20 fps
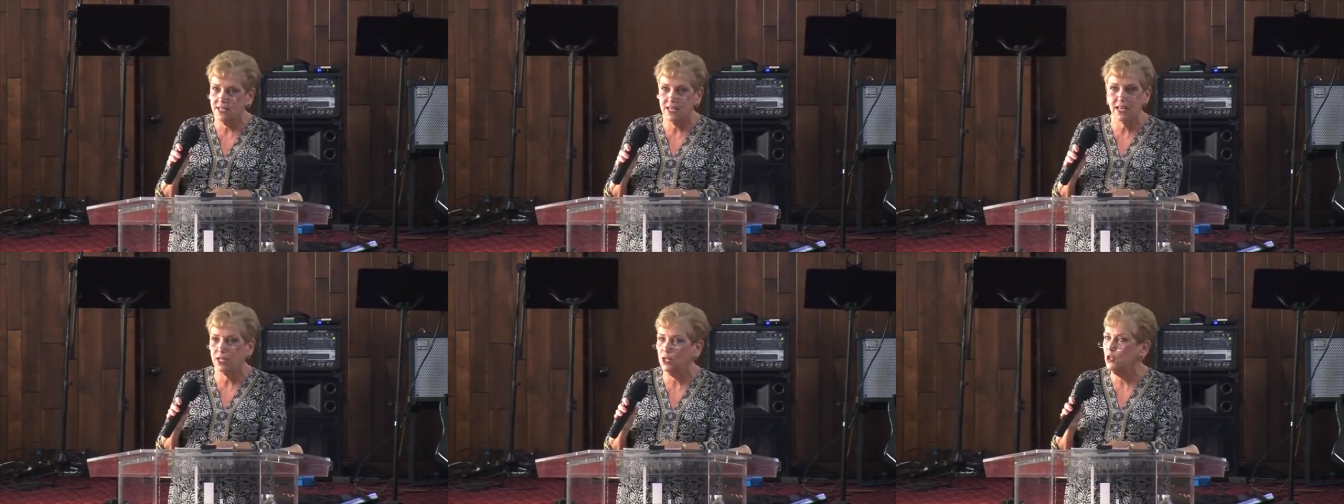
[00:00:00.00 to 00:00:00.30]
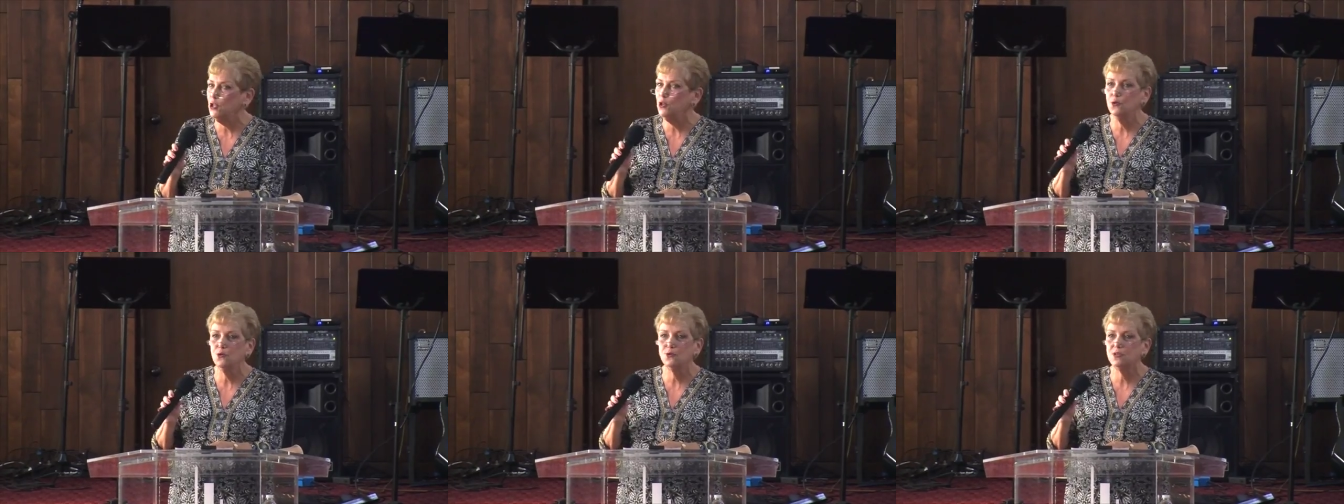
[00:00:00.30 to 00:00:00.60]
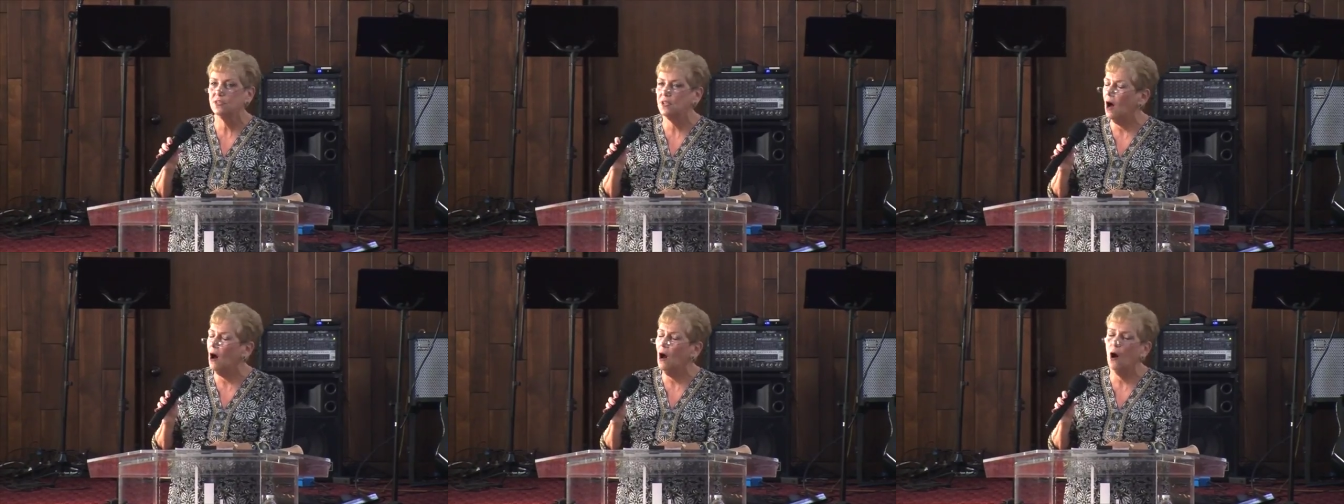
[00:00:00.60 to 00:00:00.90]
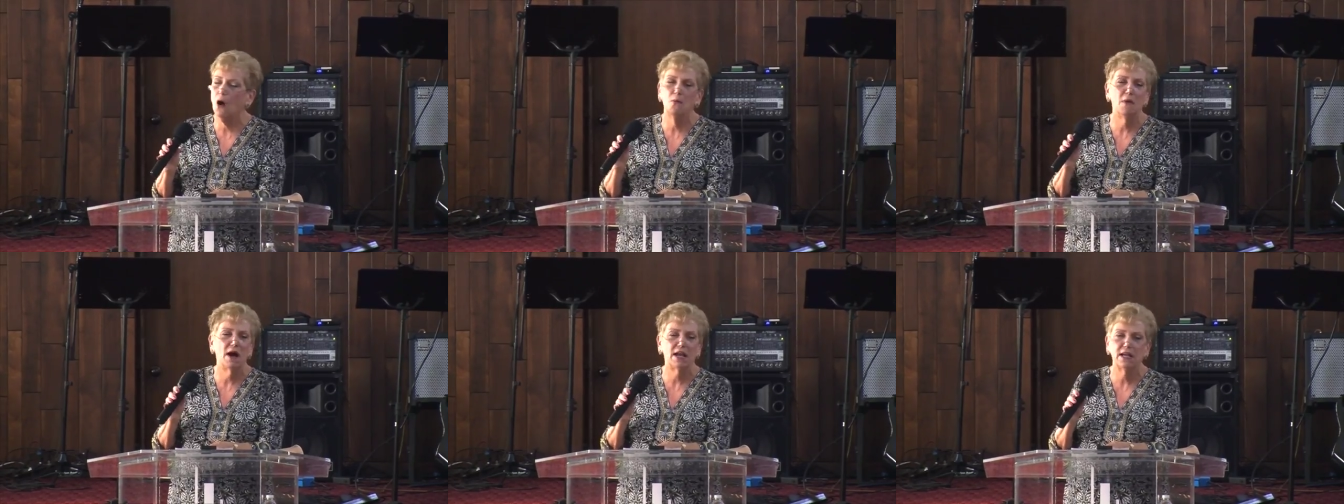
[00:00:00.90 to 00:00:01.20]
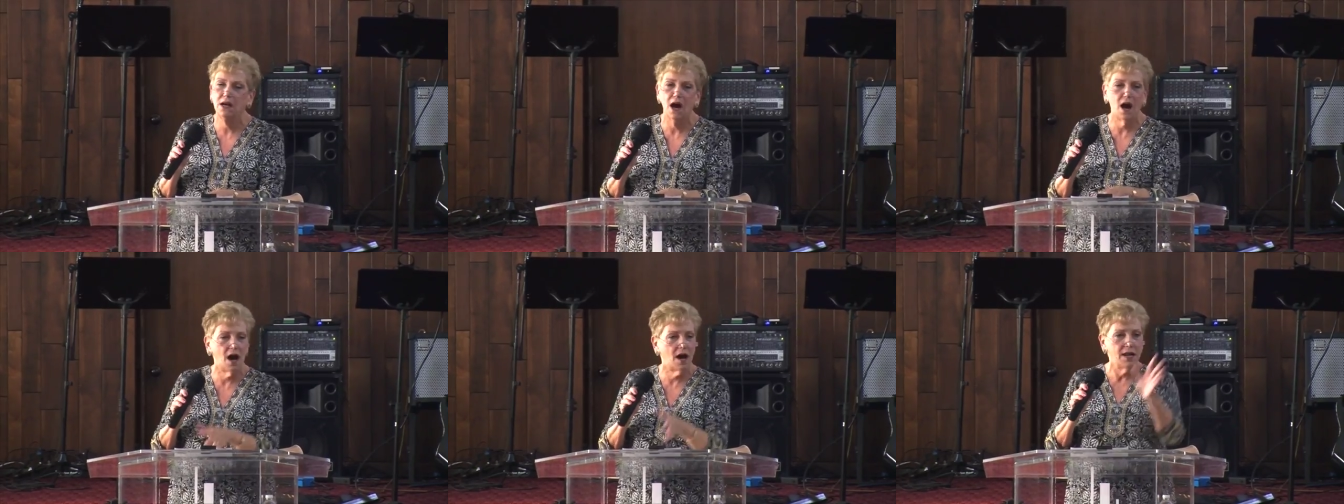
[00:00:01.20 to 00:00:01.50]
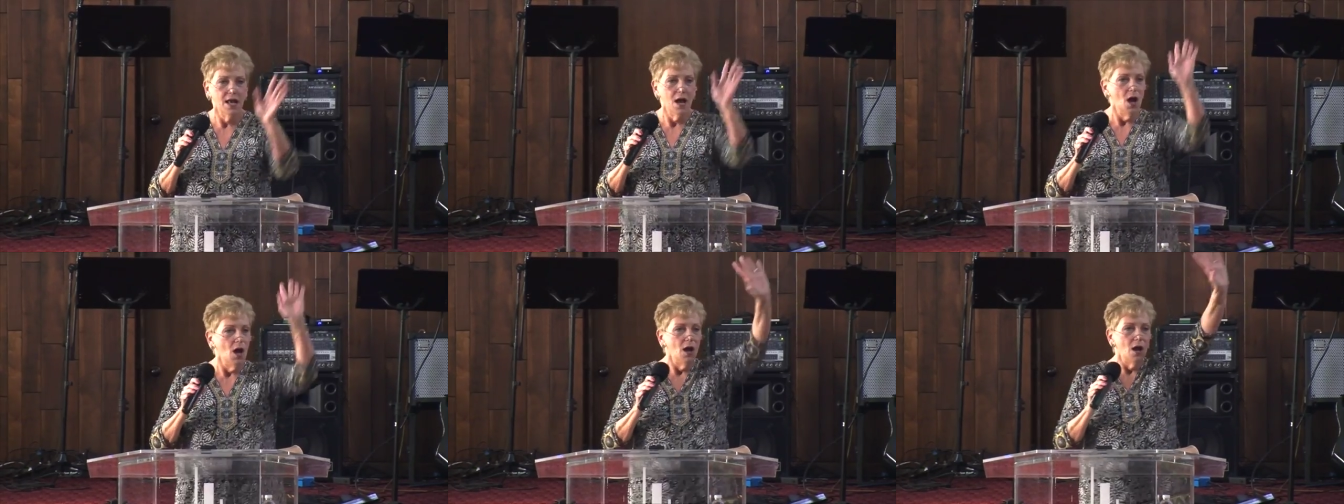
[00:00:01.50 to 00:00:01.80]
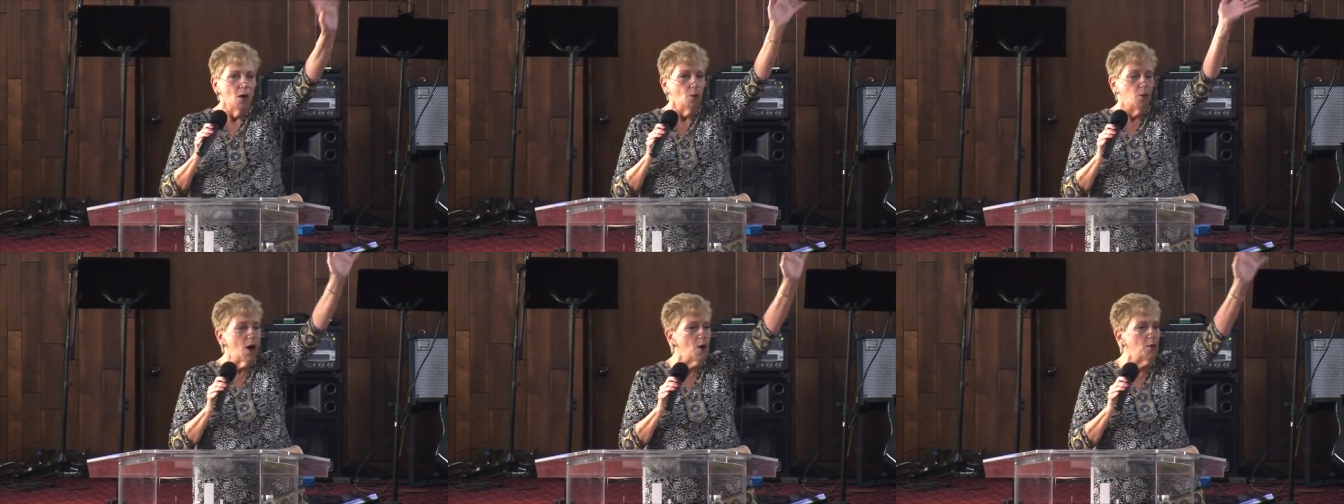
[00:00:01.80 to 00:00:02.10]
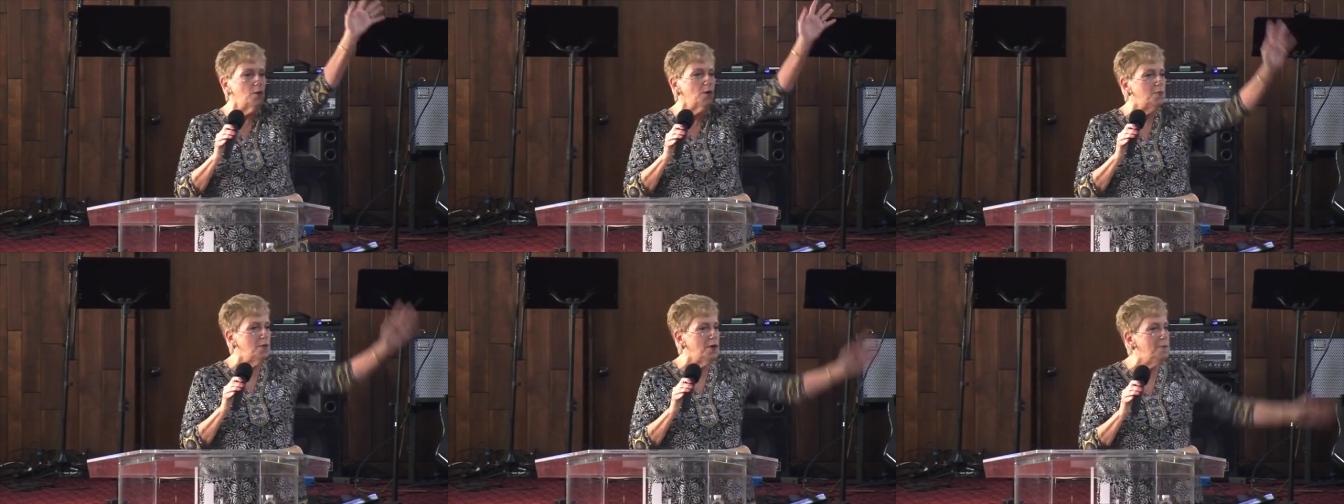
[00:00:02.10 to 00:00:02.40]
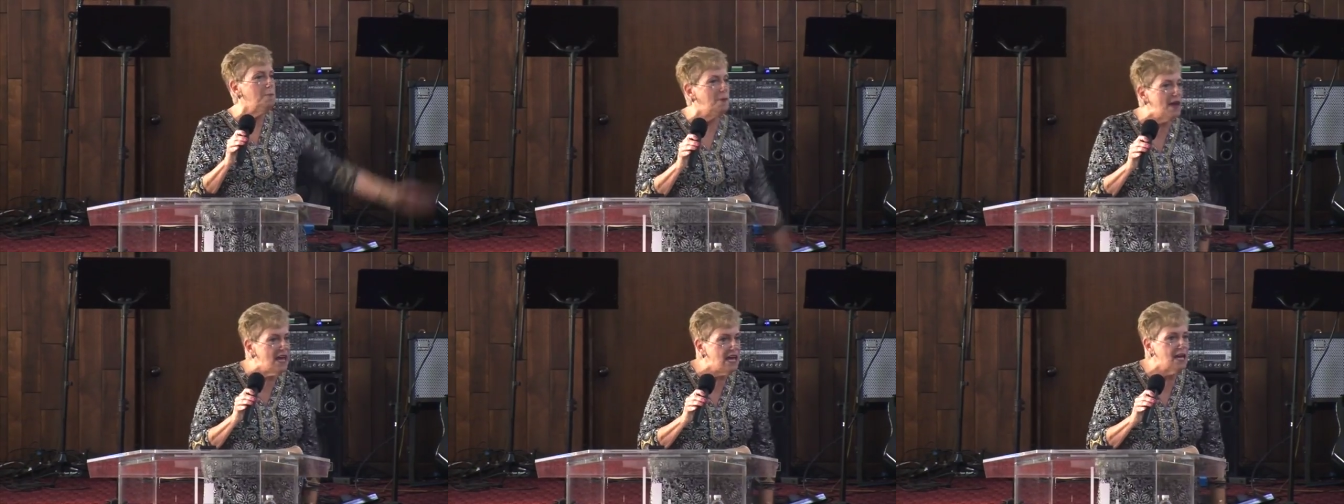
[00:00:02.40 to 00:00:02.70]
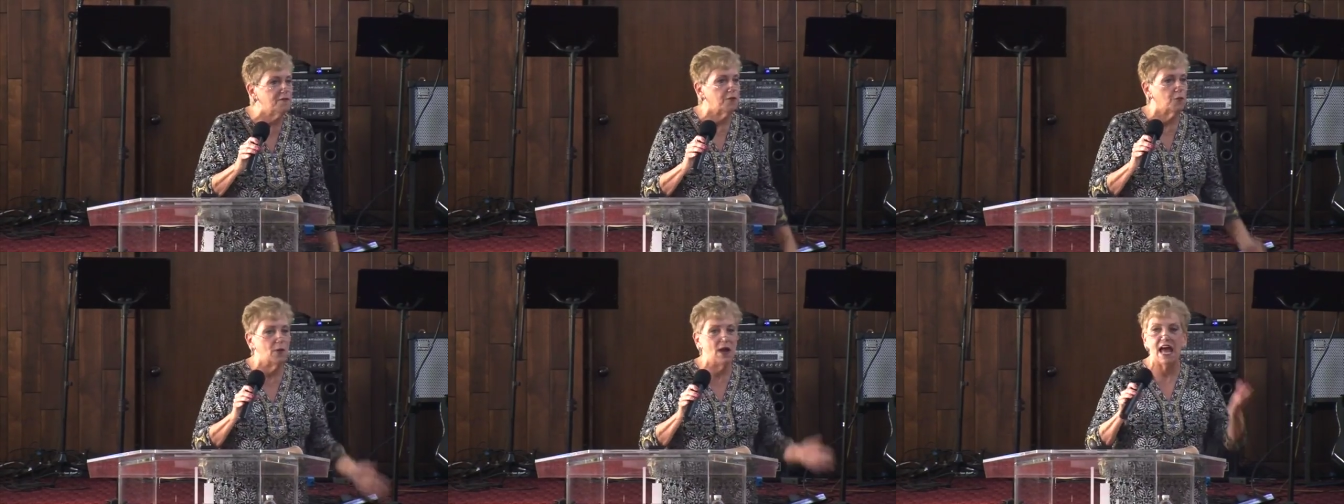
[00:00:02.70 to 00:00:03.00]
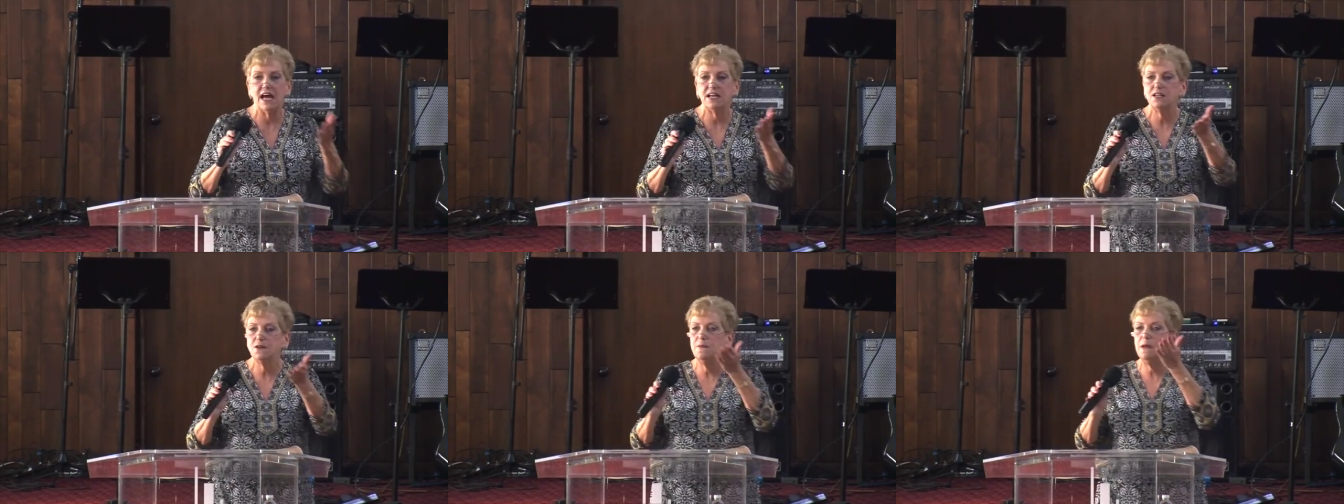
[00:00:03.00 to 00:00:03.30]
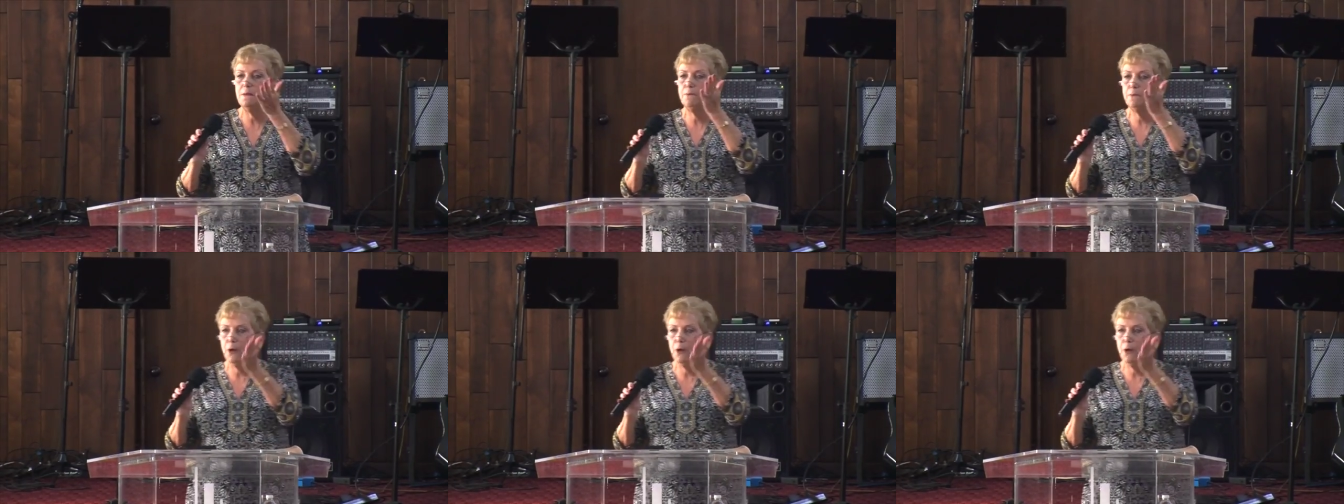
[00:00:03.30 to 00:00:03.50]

He can use, oh my God, where would we be if we had to be